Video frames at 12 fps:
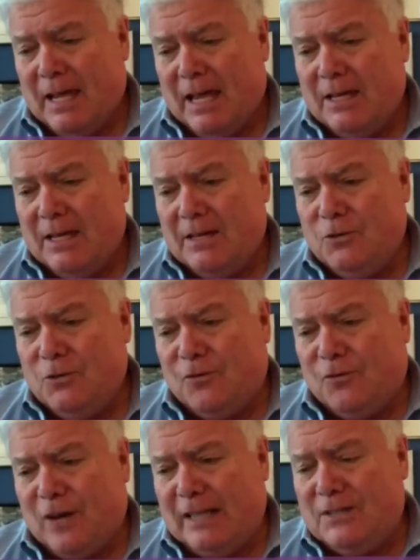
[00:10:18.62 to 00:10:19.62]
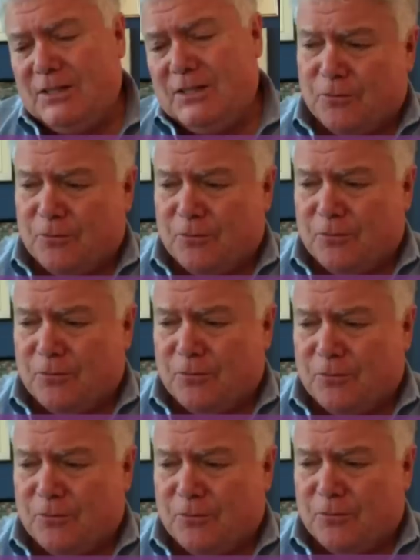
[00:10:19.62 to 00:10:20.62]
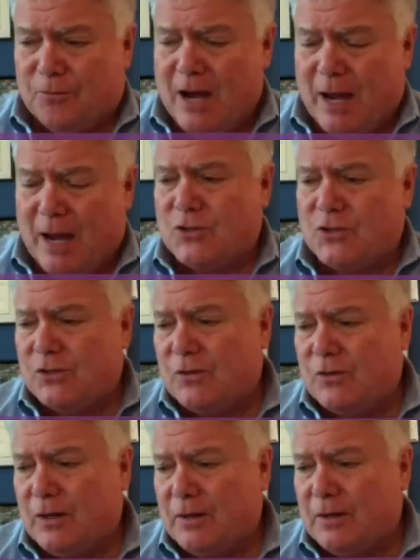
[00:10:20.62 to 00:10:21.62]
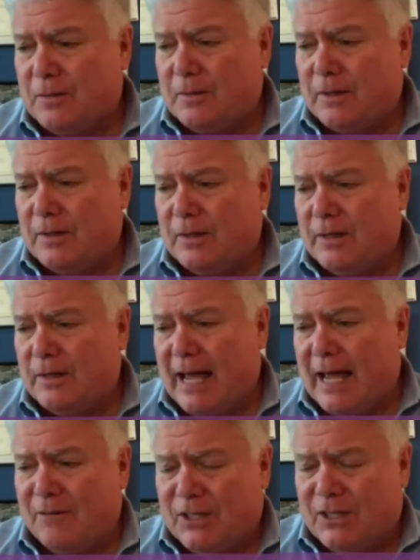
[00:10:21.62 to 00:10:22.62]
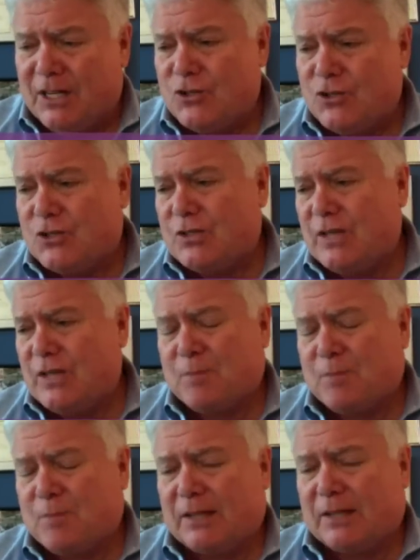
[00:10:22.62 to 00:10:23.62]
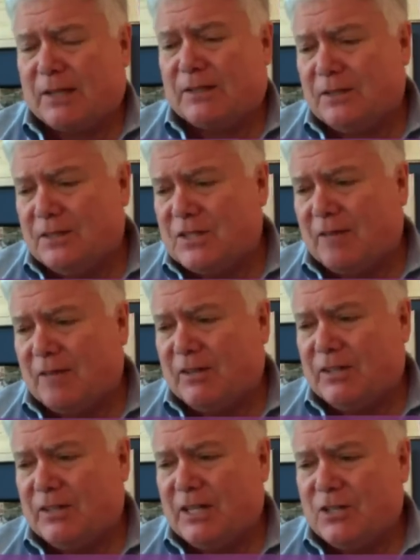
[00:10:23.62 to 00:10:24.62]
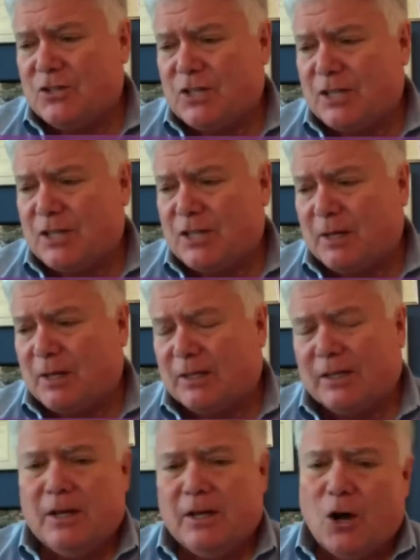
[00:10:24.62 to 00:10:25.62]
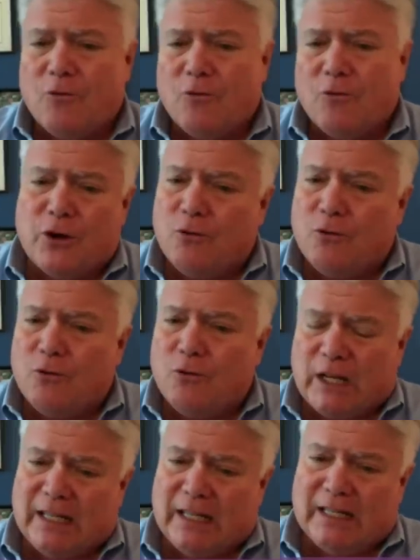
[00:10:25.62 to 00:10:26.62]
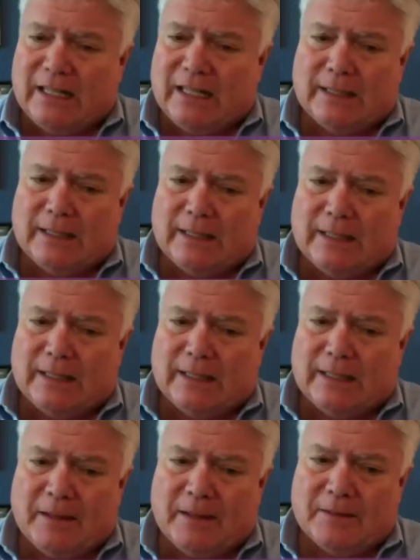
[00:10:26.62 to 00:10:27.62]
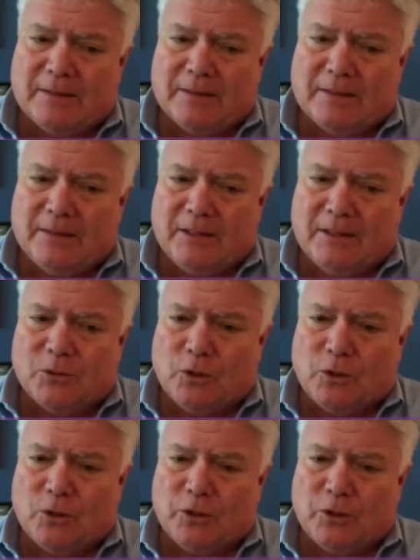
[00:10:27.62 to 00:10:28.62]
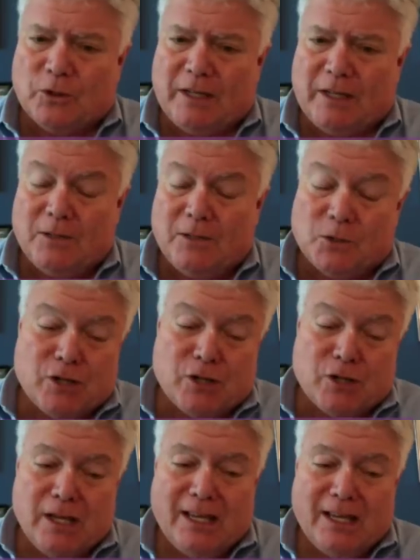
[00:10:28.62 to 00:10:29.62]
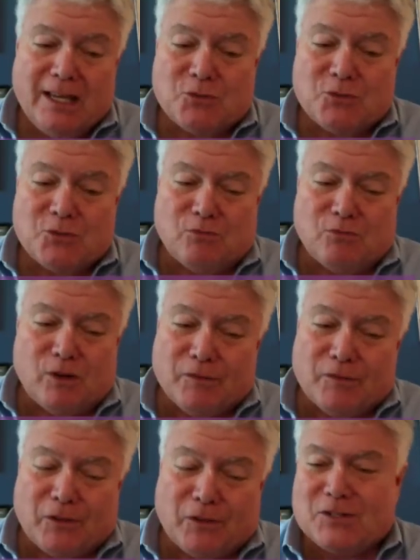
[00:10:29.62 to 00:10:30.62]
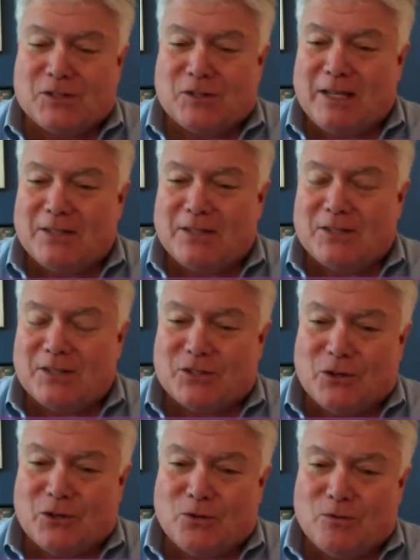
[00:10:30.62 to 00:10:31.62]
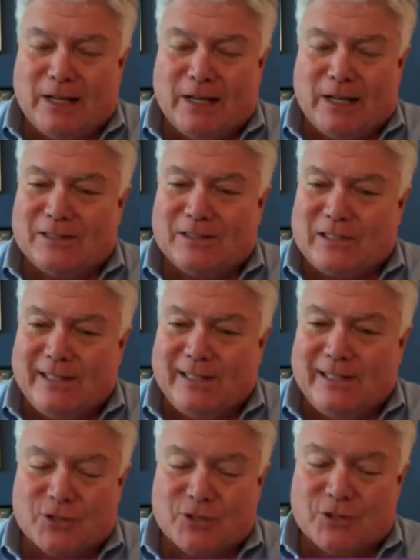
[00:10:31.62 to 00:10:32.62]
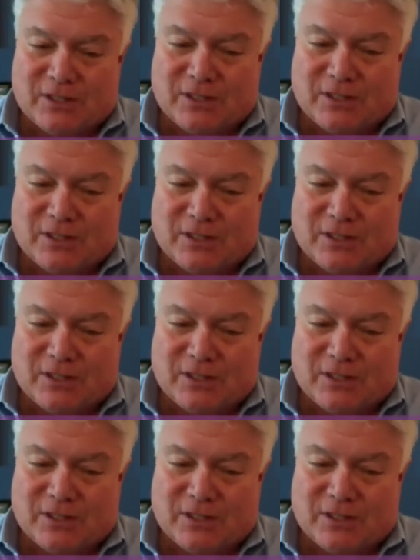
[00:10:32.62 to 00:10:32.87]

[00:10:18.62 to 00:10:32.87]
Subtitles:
you find these pairs of an advantageous aspect and a disadvantageous aspect over and over again in the world of ADD, which is one of the things that makes it so endlessly interesting.